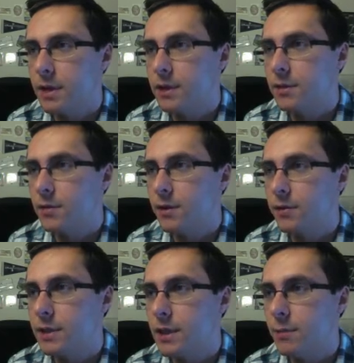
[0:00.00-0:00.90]
I don't
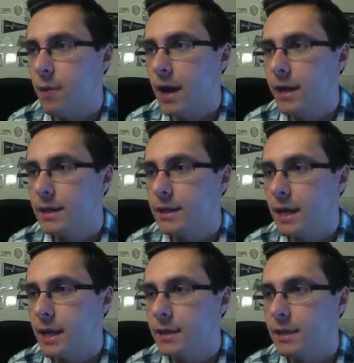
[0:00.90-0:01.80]
understand why it does
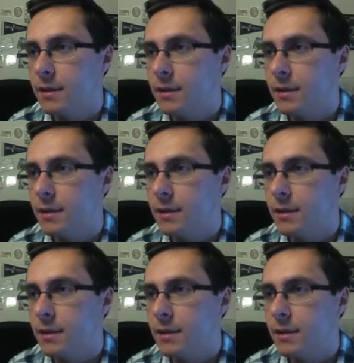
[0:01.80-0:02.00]
that.